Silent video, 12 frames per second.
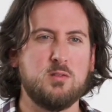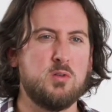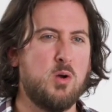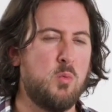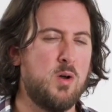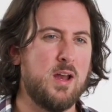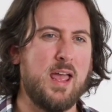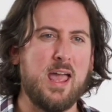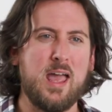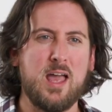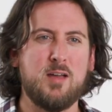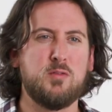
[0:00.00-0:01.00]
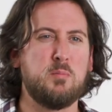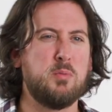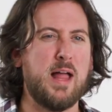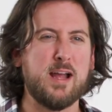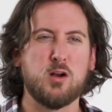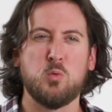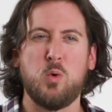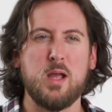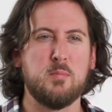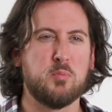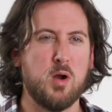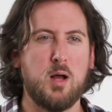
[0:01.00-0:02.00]
You don't want to have a black or
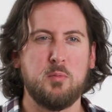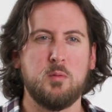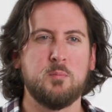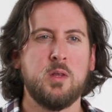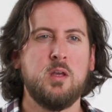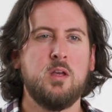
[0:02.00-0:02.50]
white problem.